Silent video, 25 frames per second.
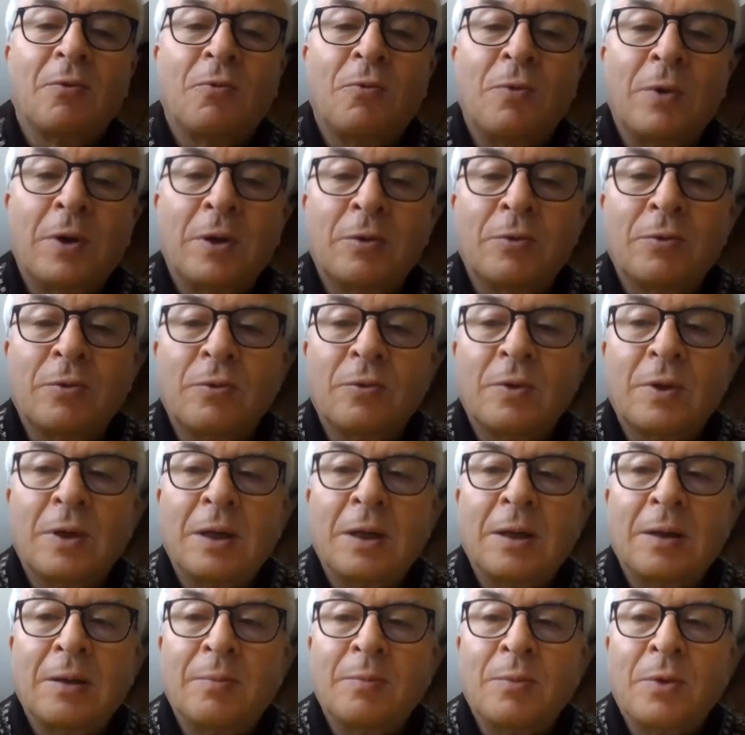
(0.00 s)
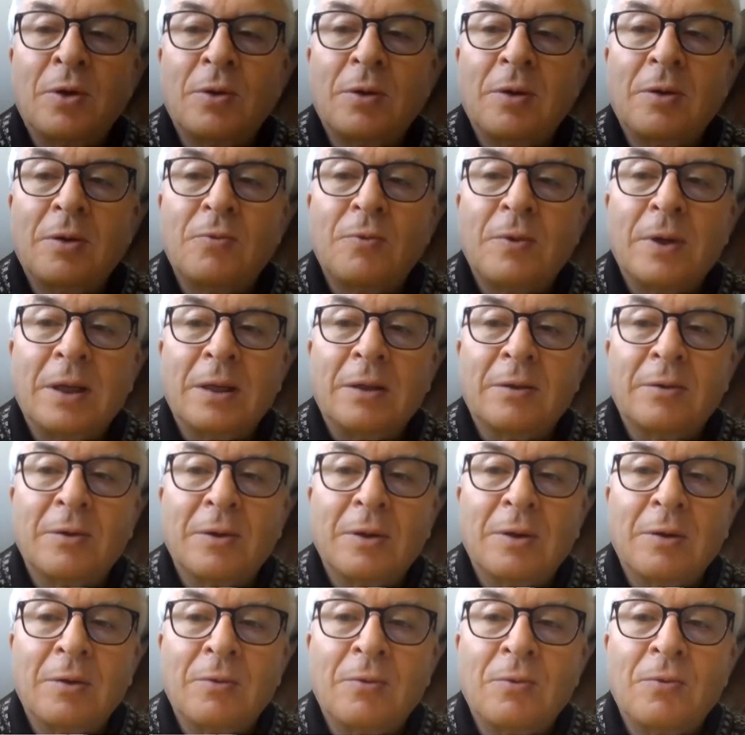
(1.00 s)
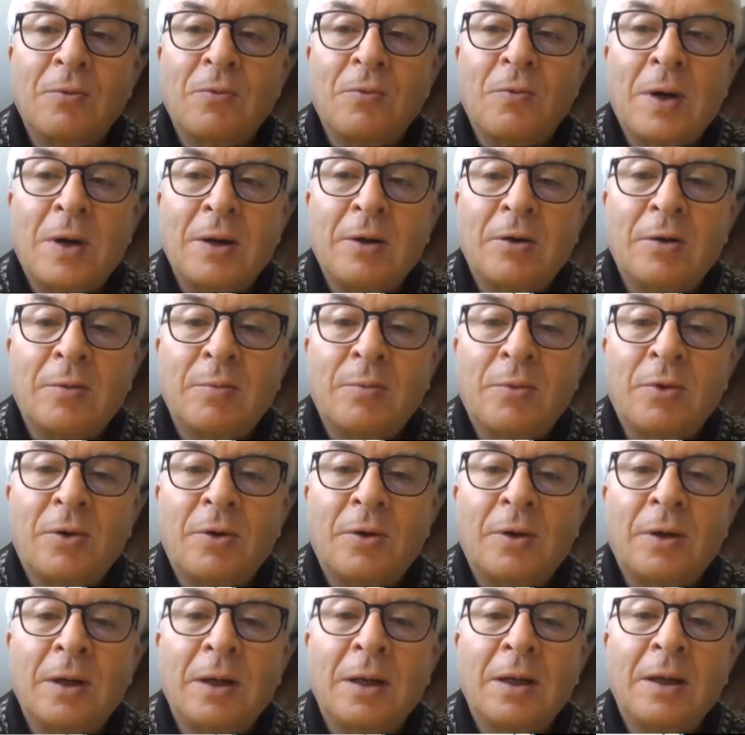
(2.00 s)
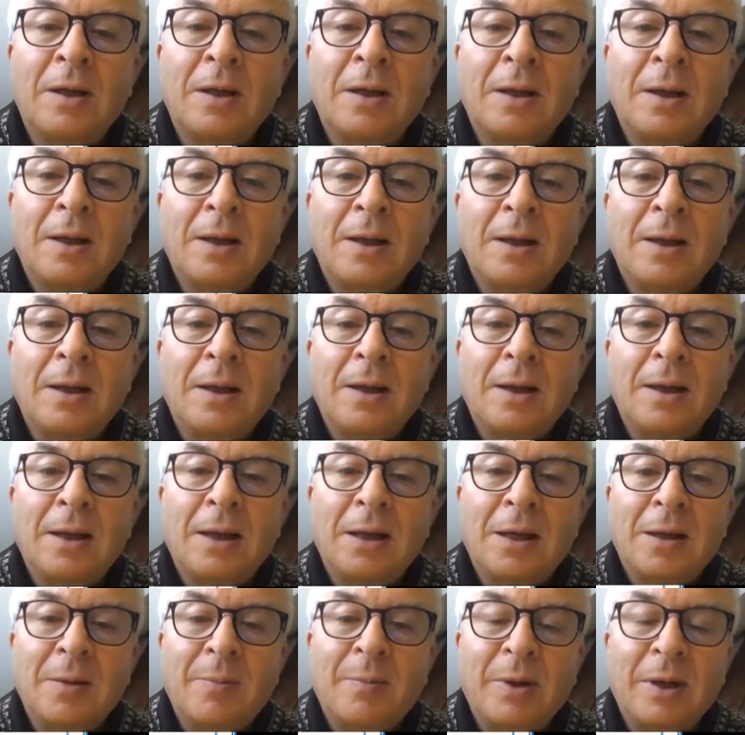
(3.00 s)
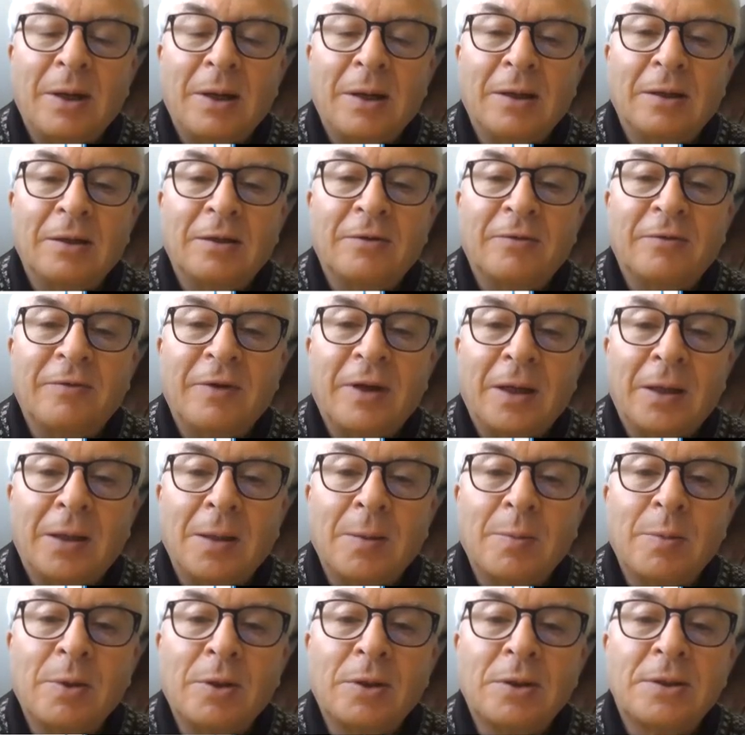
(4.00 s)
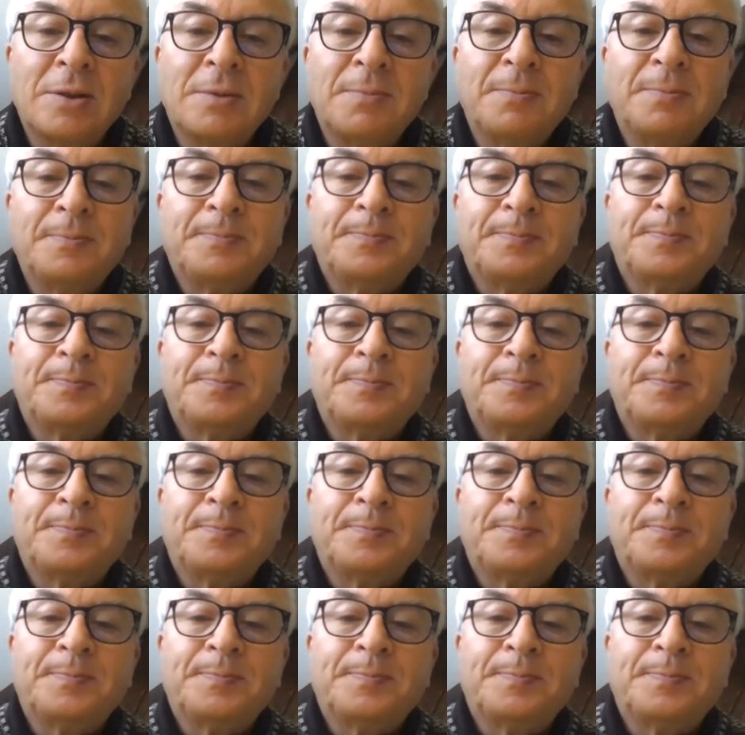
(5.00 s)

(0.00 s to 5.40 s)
with a model with one or more independent variables.